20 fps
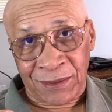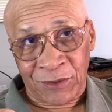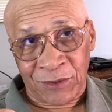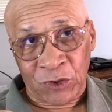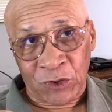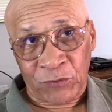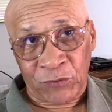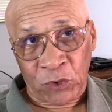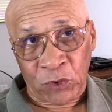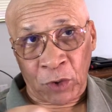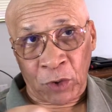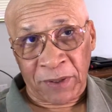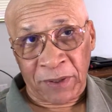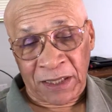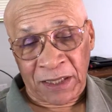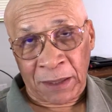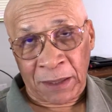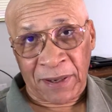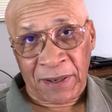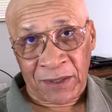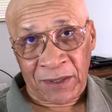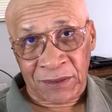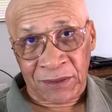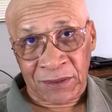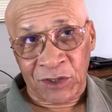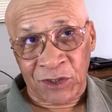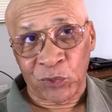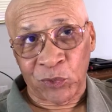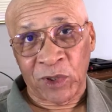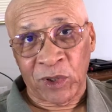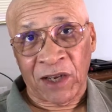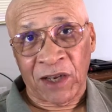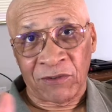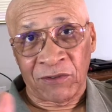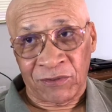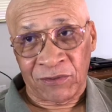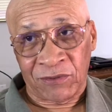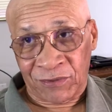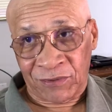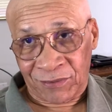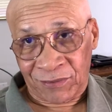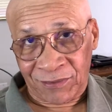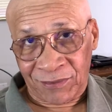if you're complaining about this, we have